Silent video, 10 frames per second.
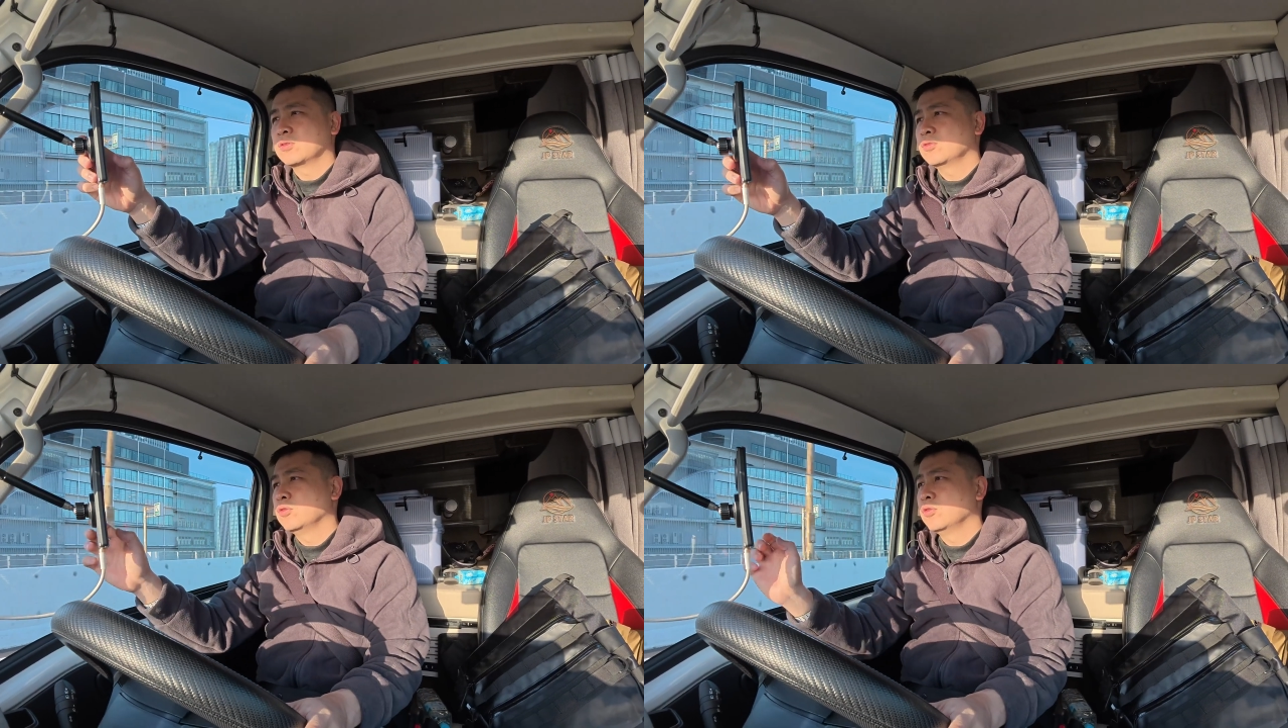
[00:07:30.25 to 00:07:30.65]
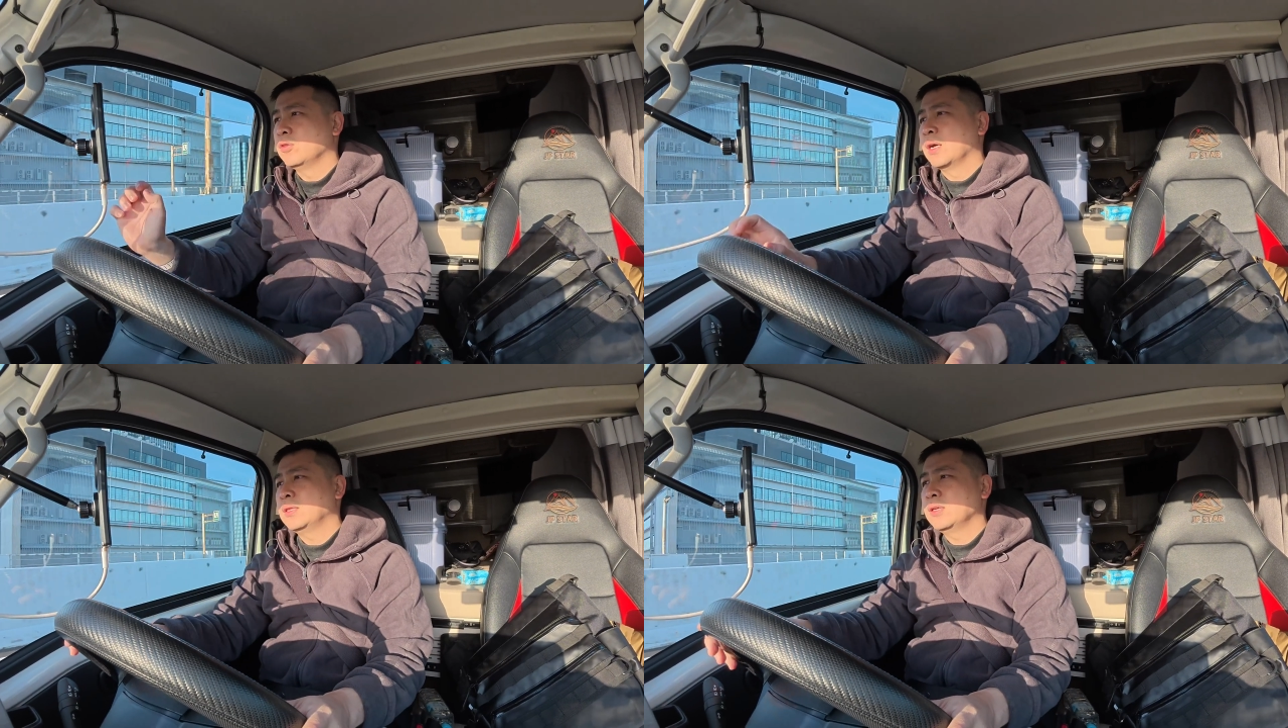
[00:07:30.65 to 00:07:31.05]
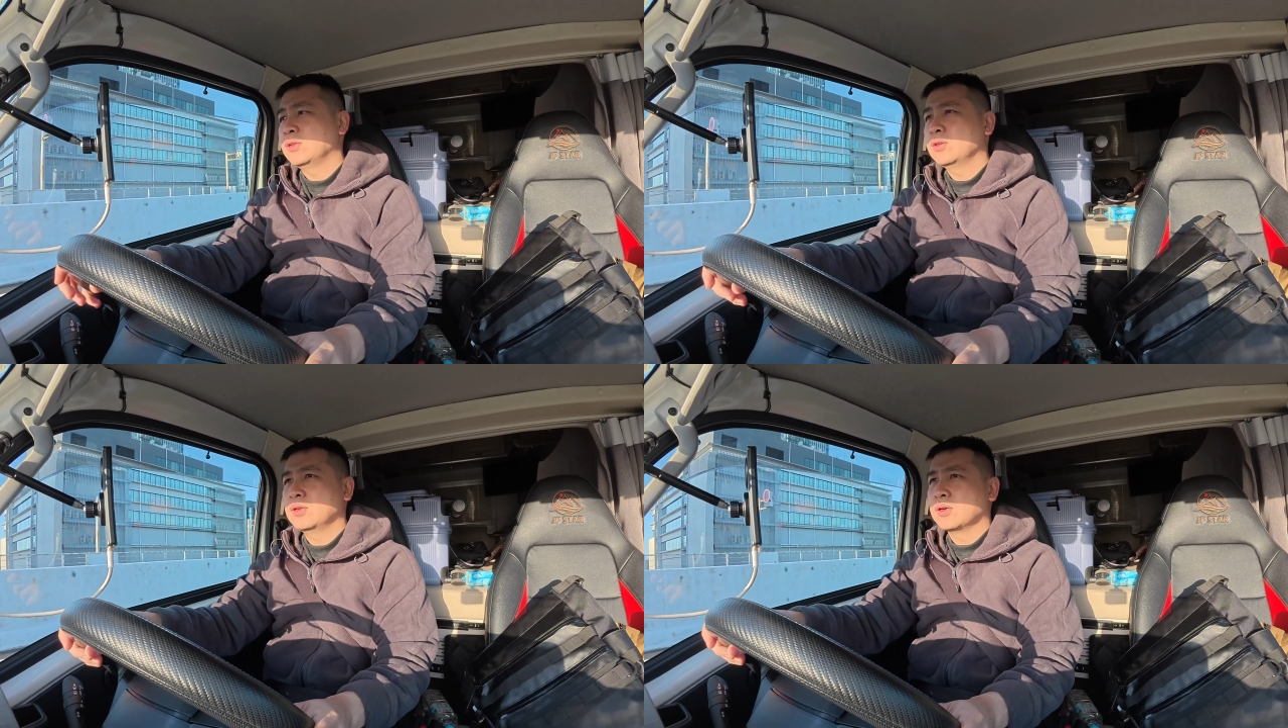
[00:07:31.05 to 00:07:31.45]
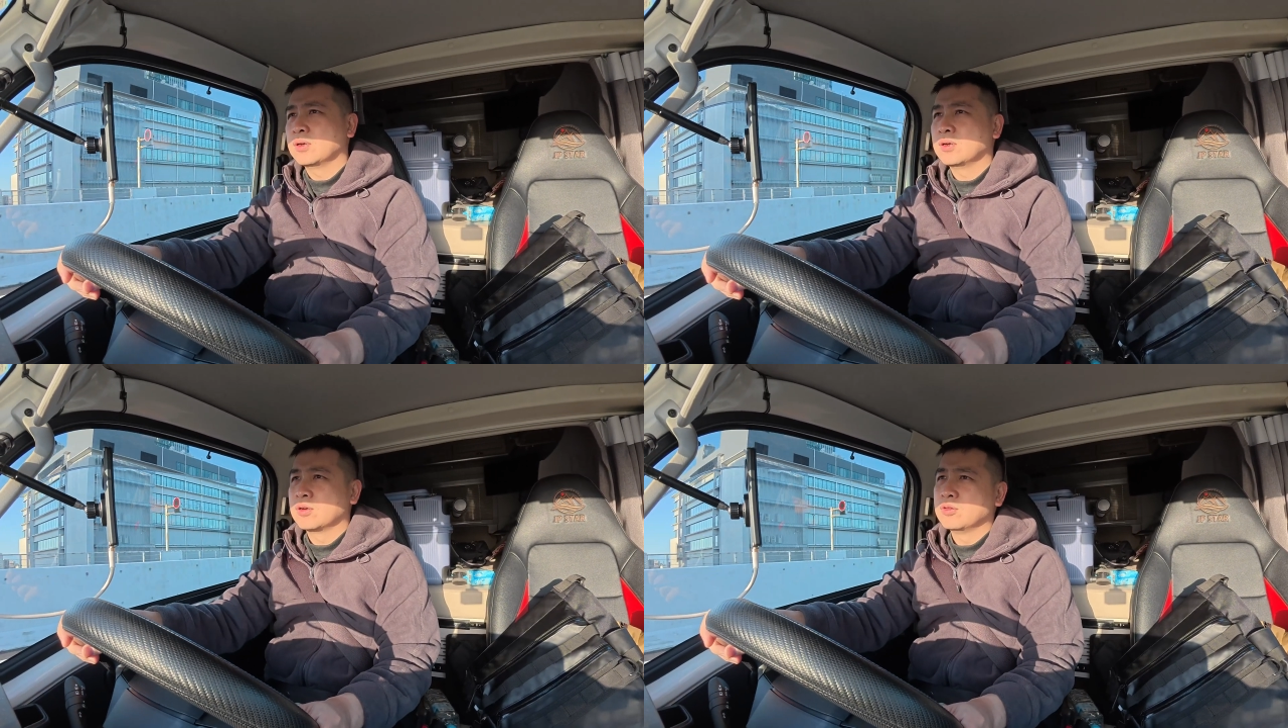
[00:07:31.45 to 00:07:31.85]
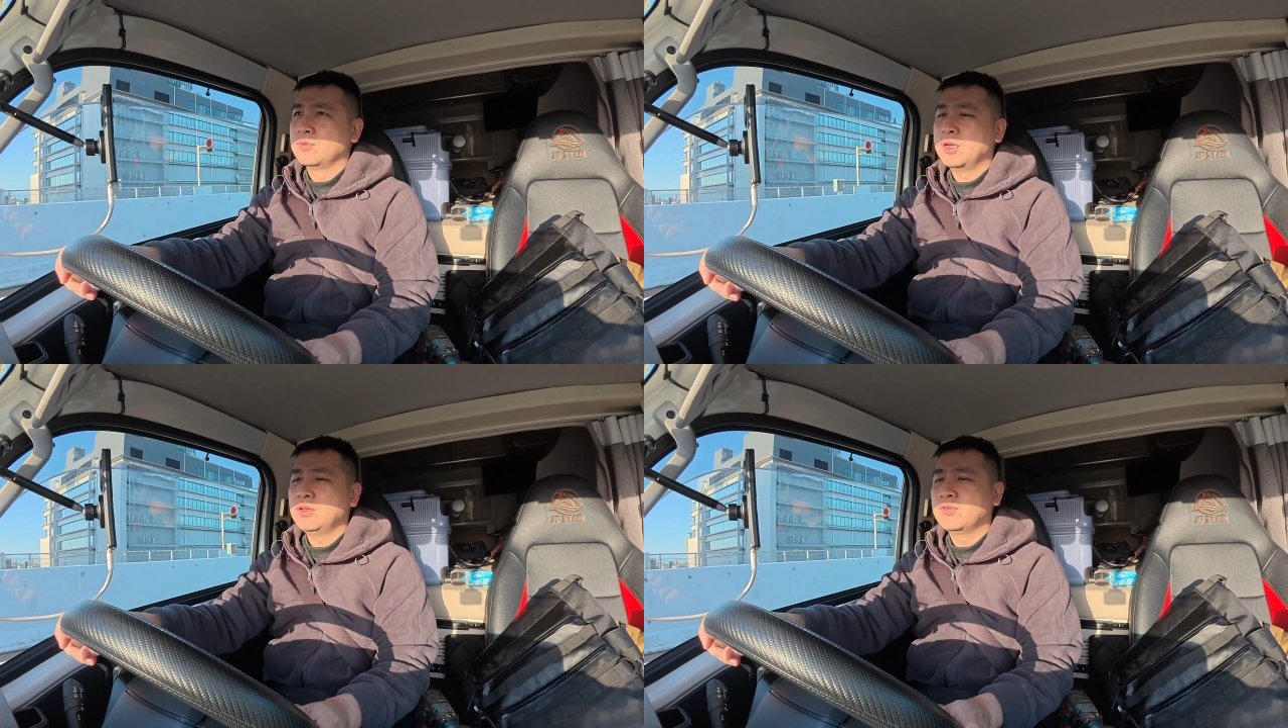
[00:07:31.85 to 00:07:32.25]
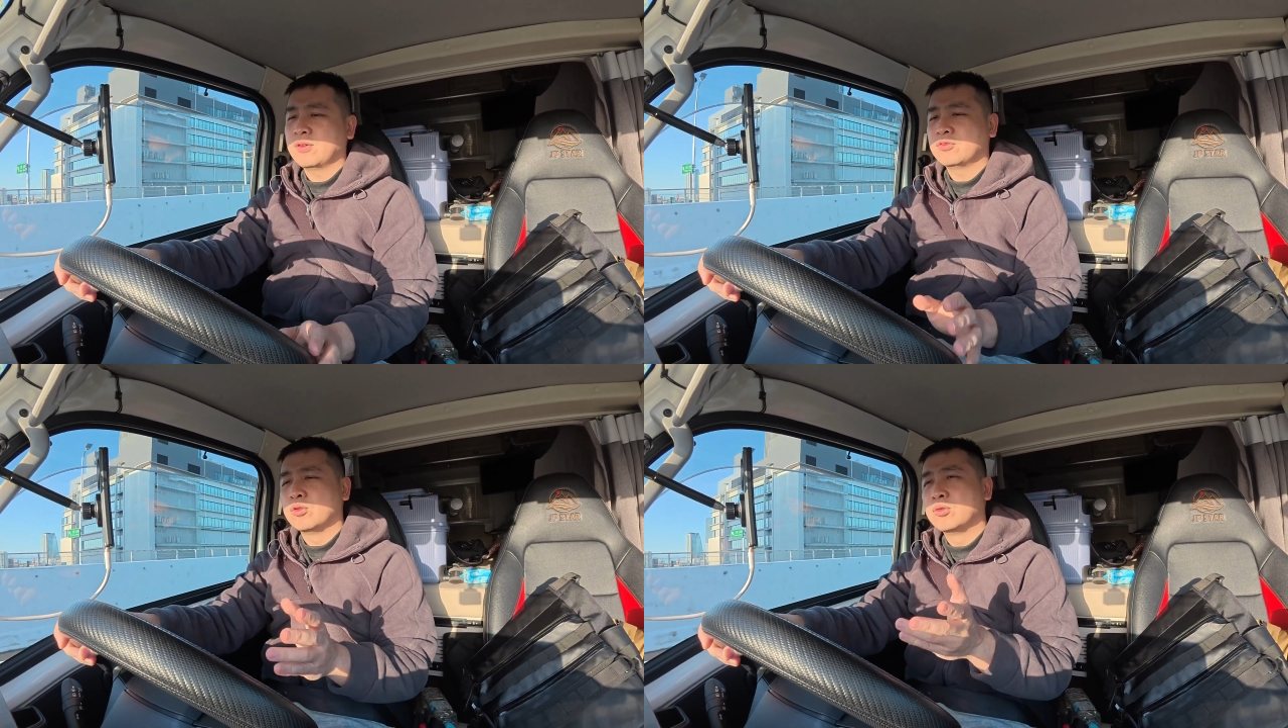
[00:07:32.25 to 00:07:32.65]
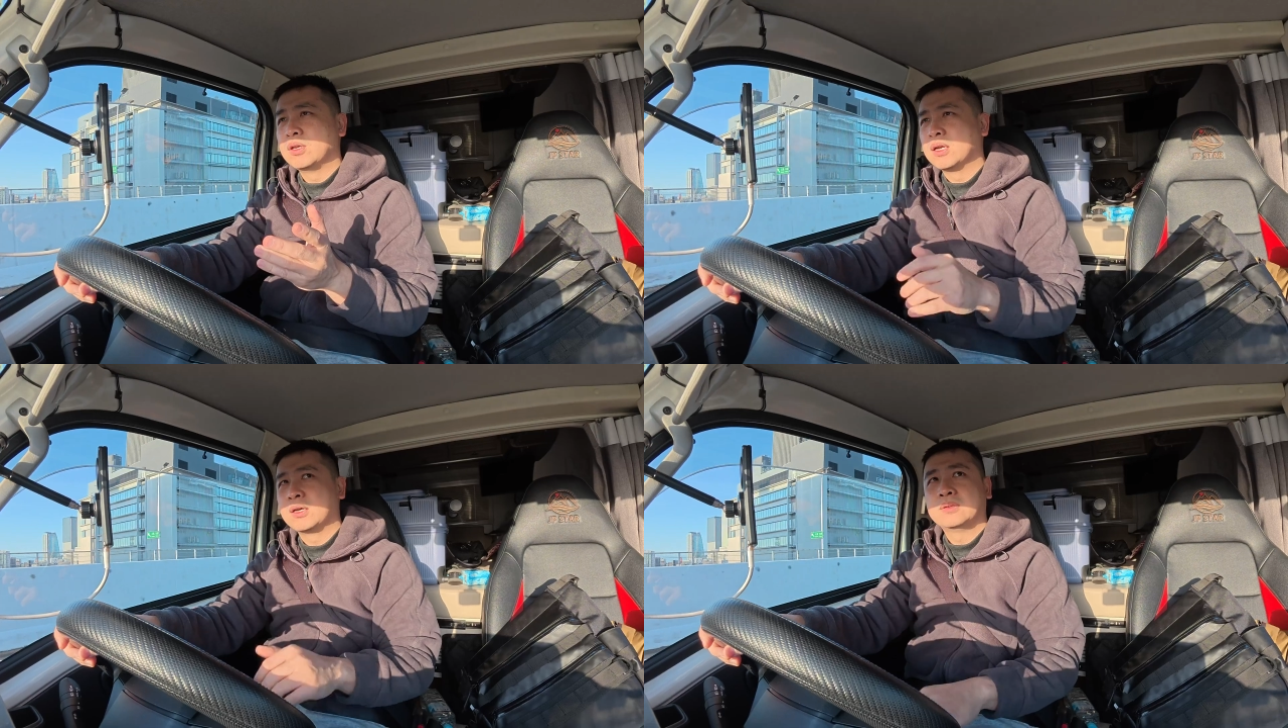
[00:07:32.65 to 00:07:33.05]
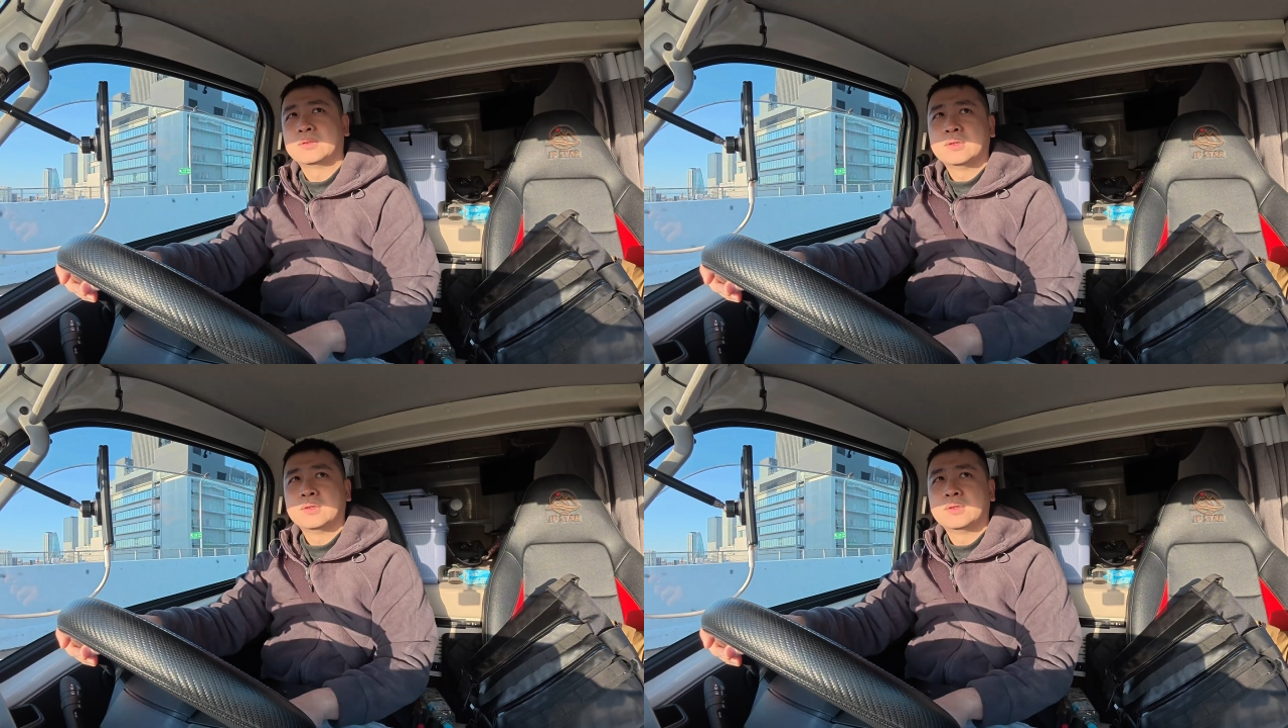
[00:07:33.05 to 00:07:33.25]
So I think gotta really drive slowly lah.